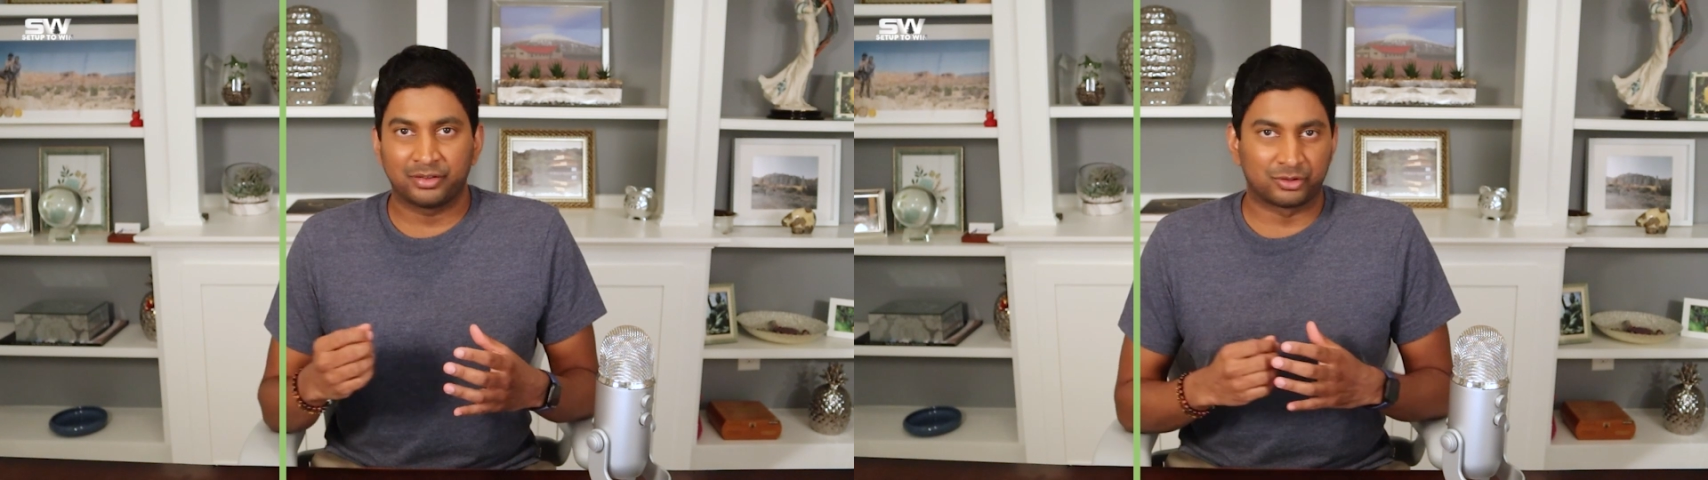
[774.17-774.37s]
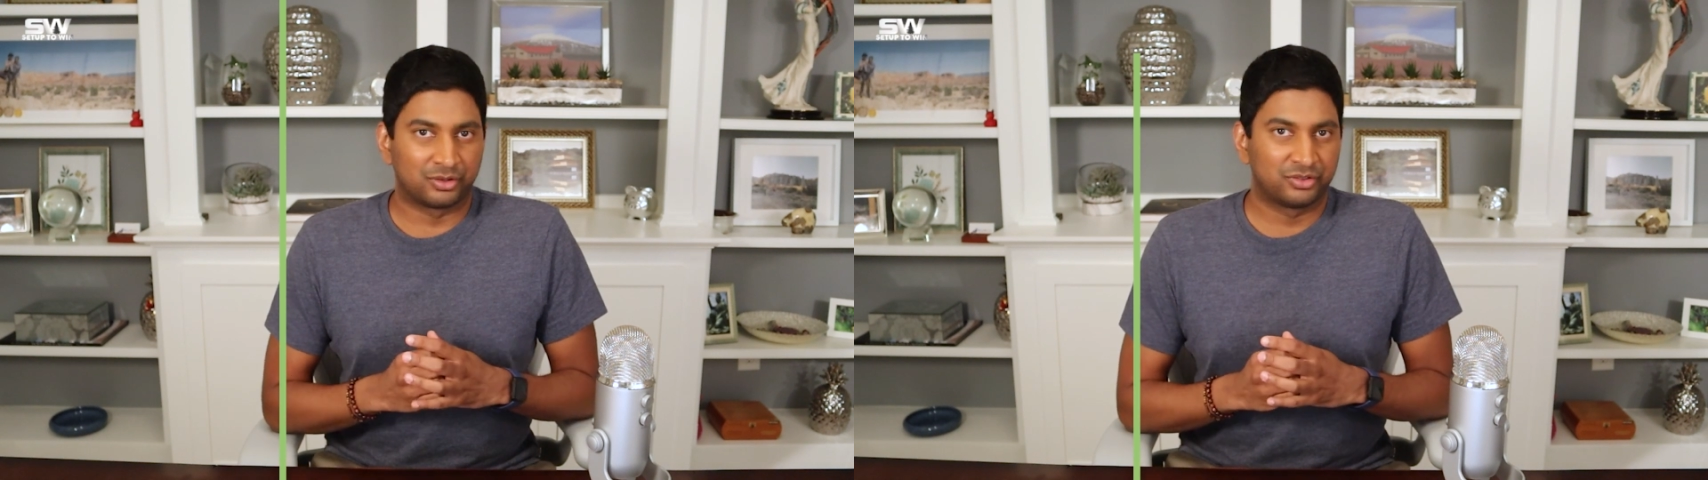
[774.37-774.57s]

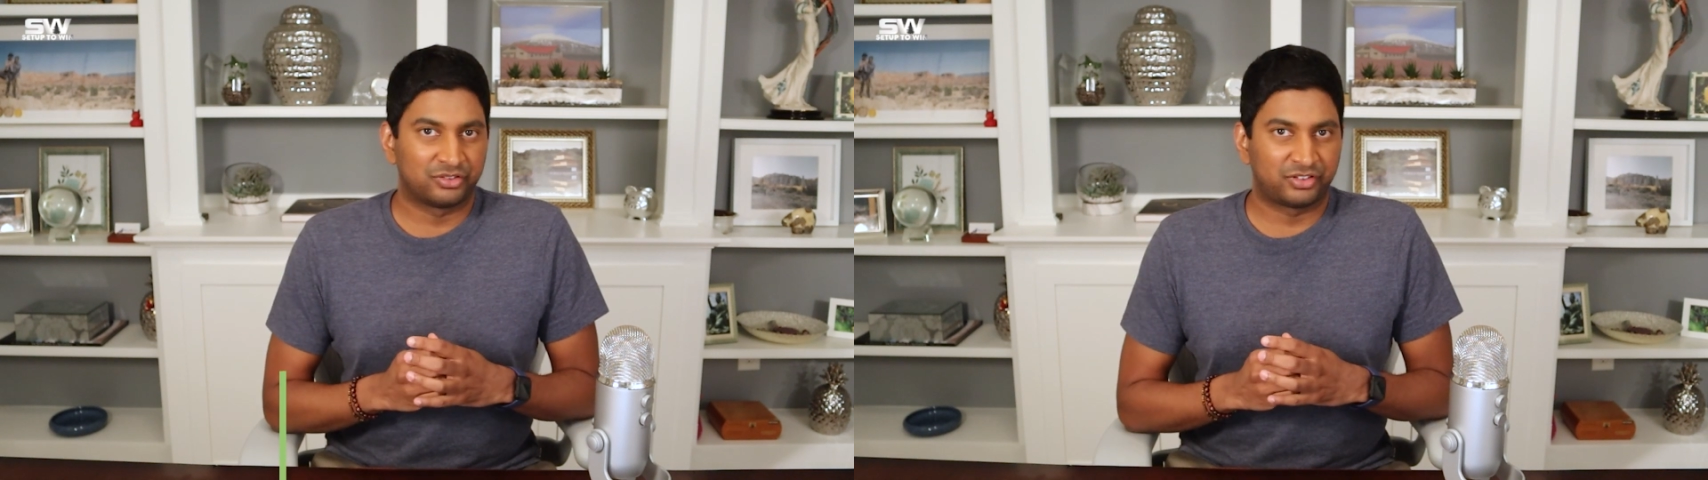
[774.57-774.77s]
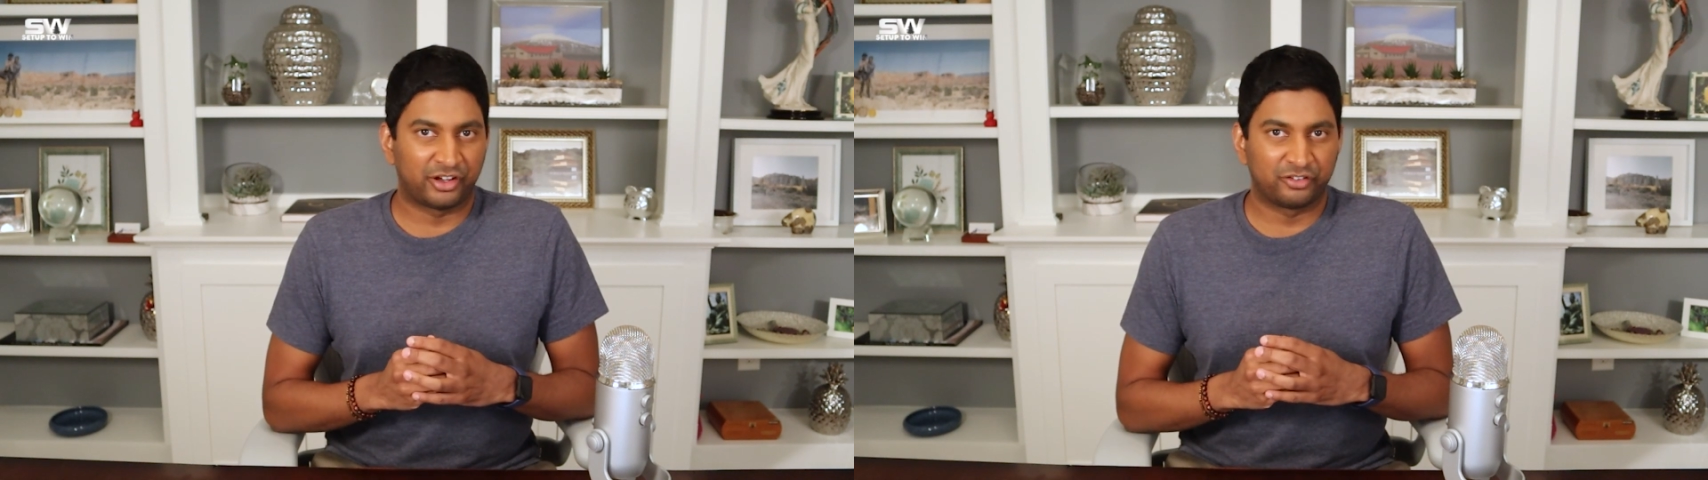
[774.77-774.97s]
other
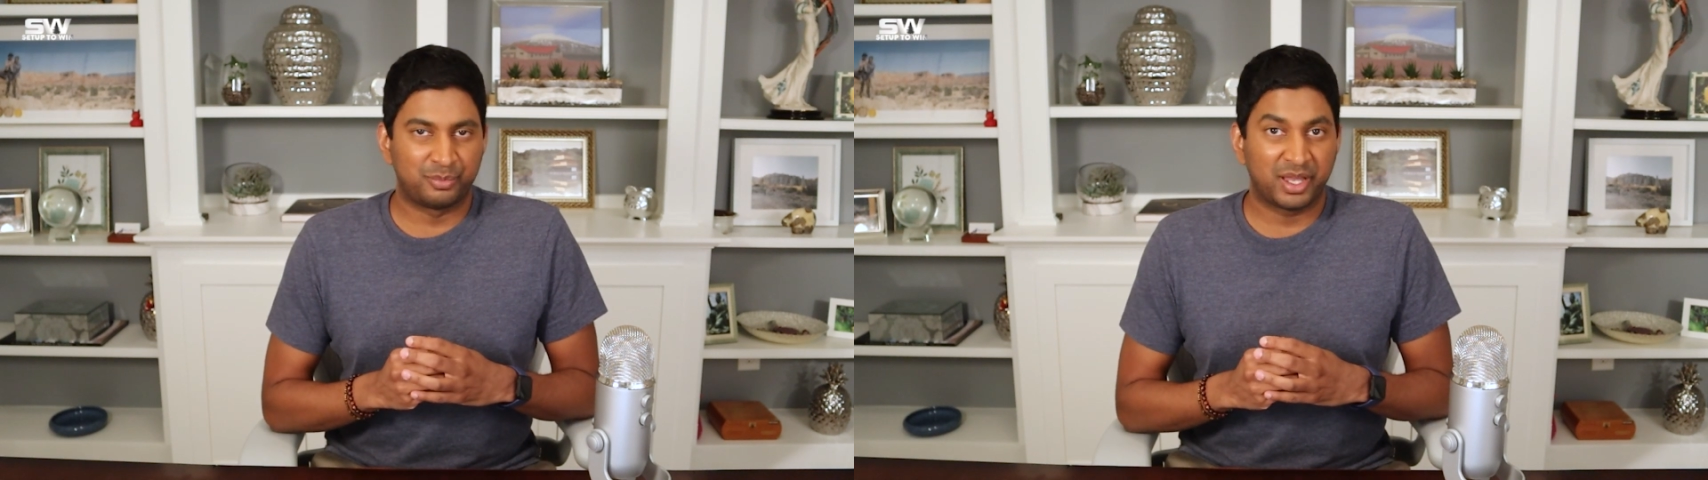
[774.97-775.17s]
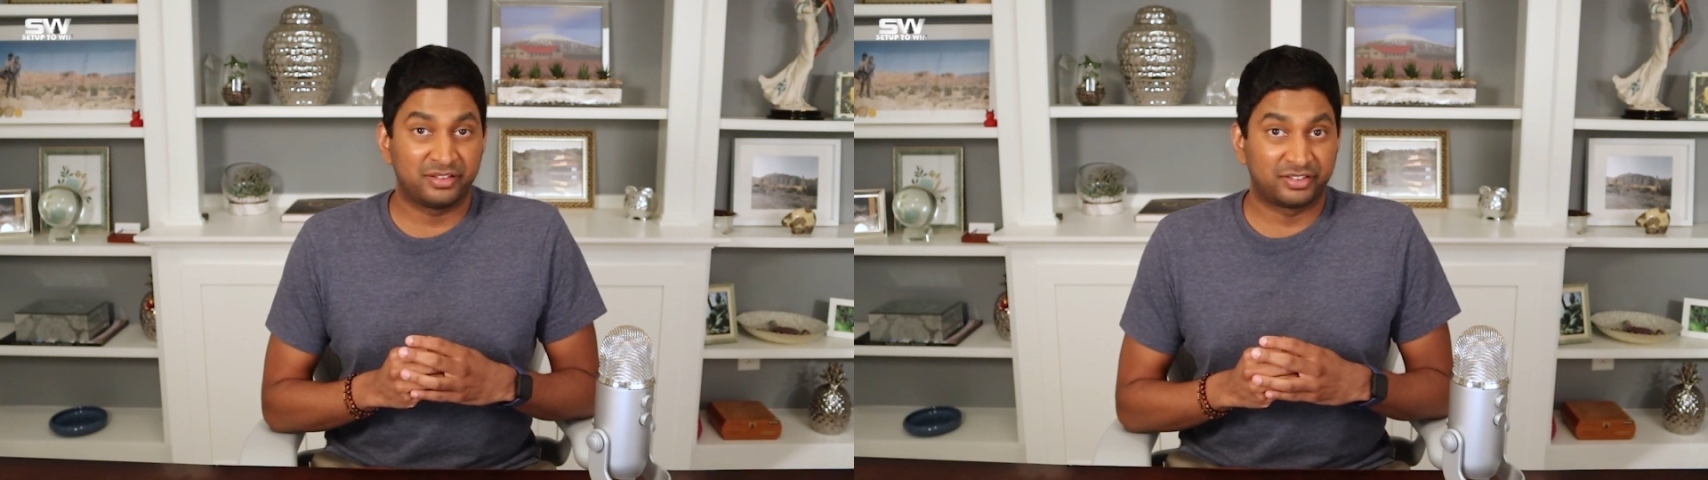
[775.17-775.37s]

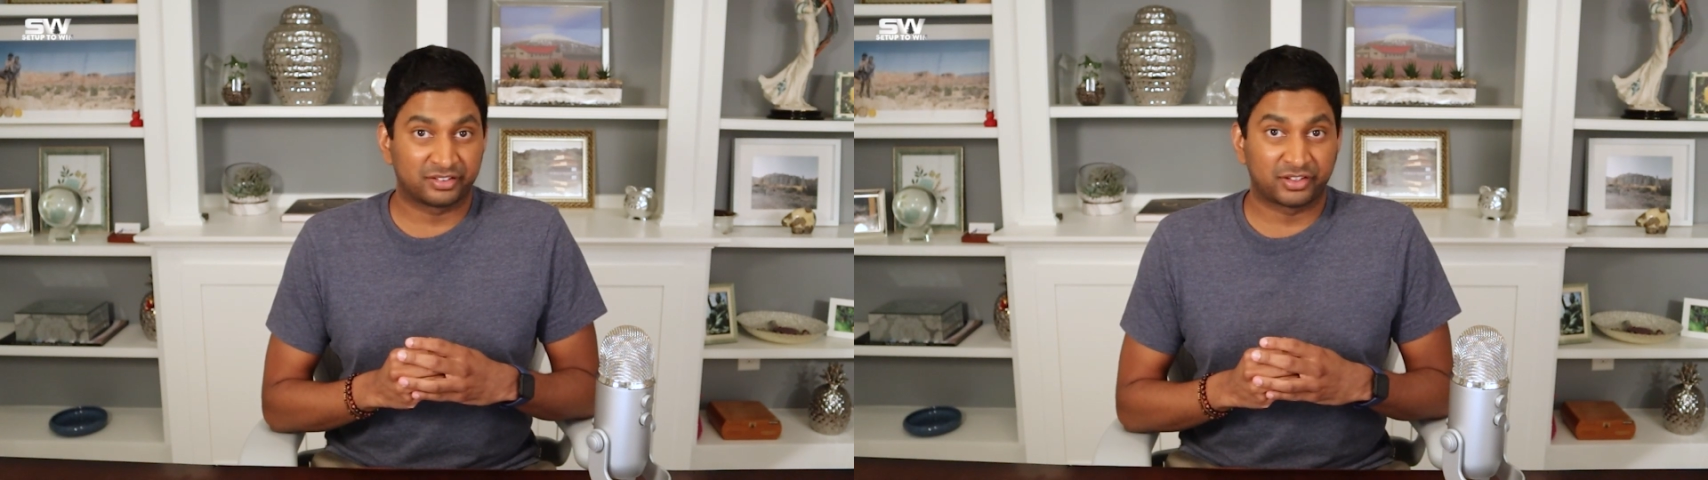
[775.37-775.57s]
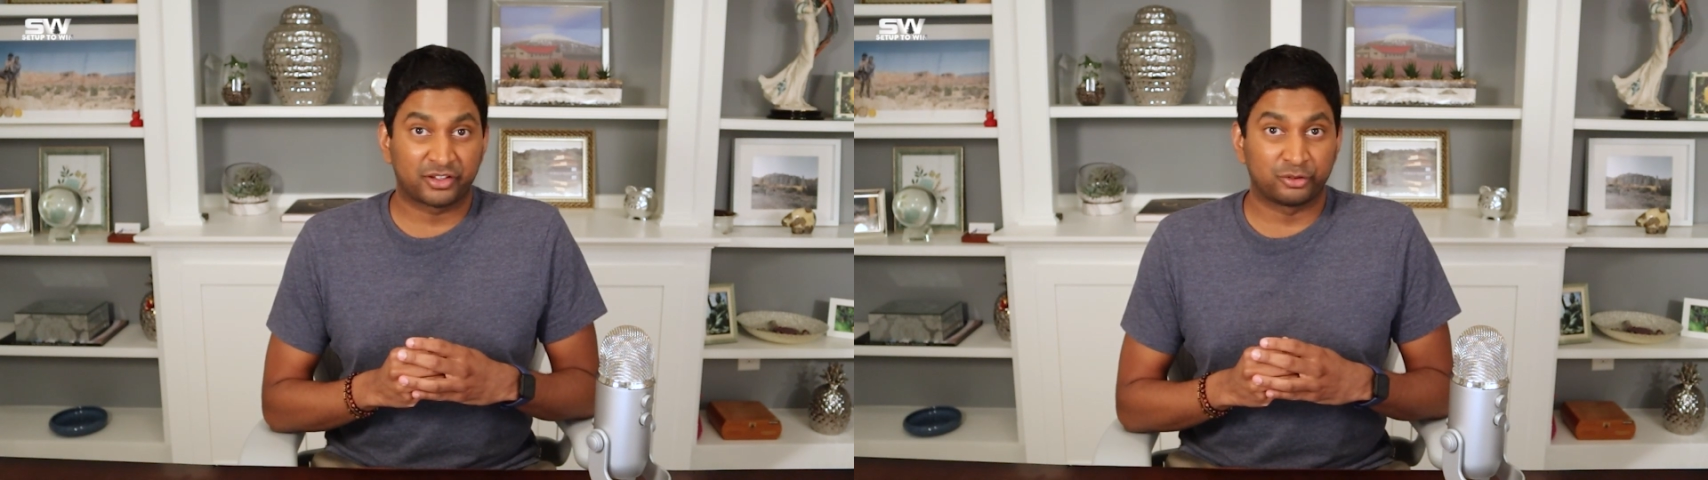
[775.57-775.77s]
self-made
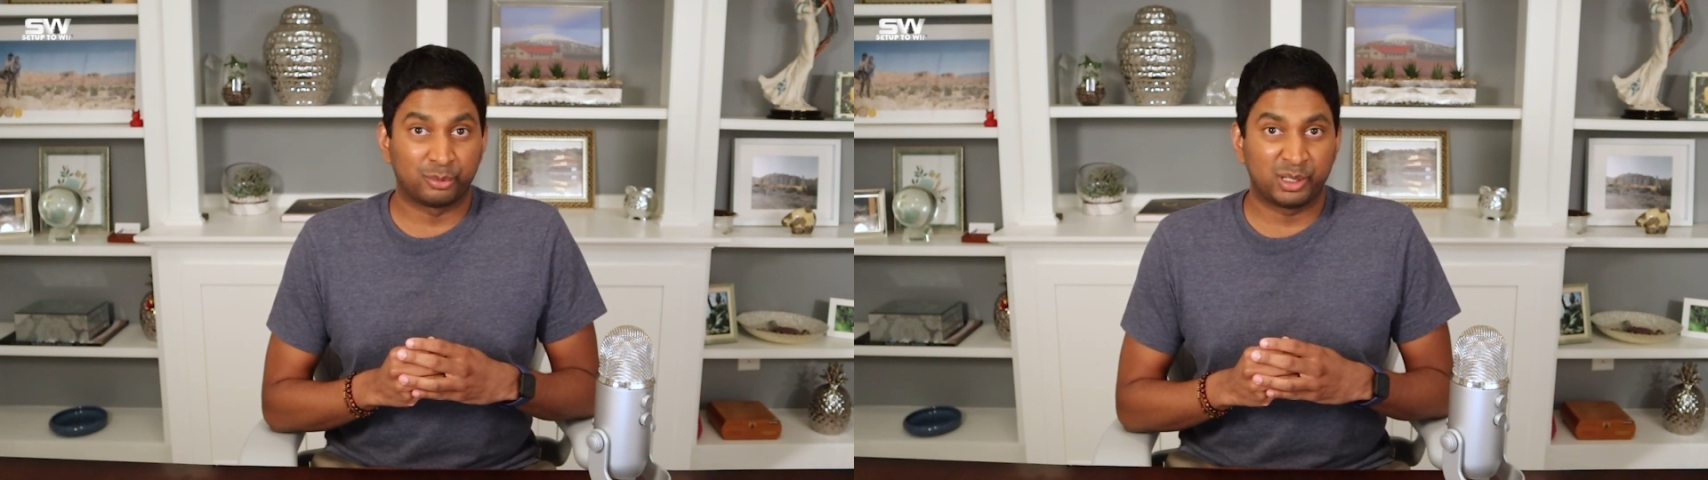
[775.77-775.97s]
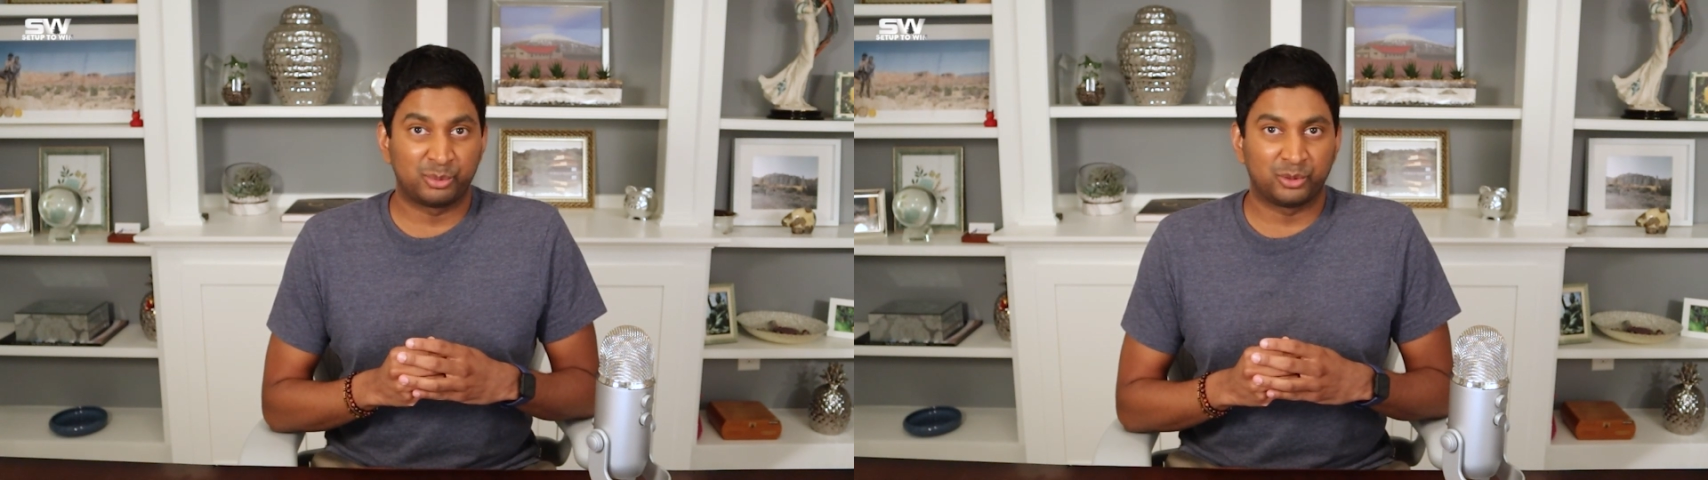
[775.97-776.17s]
successful
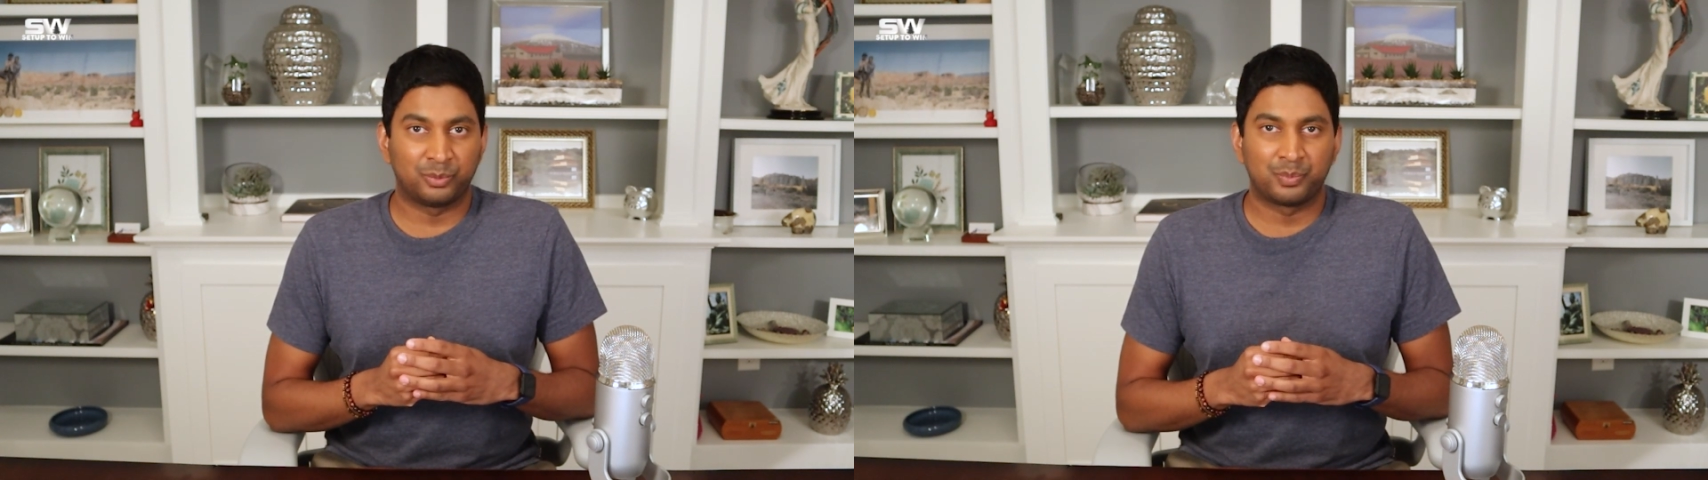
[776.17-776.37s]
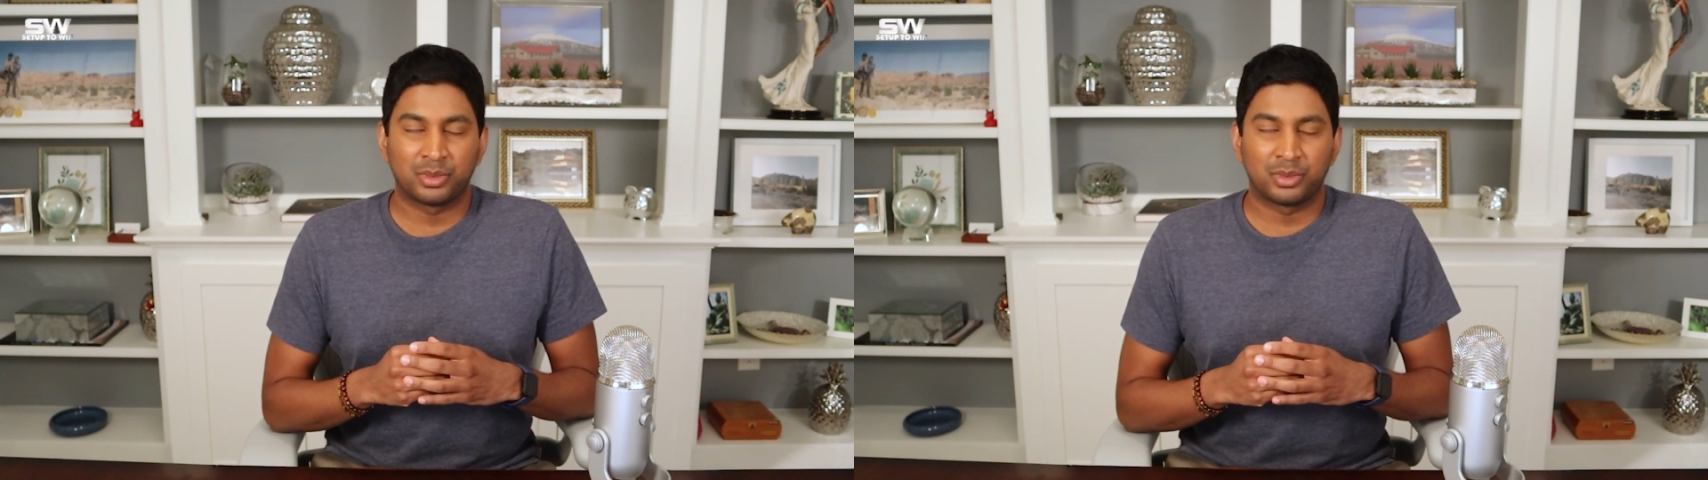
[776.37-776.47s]
people.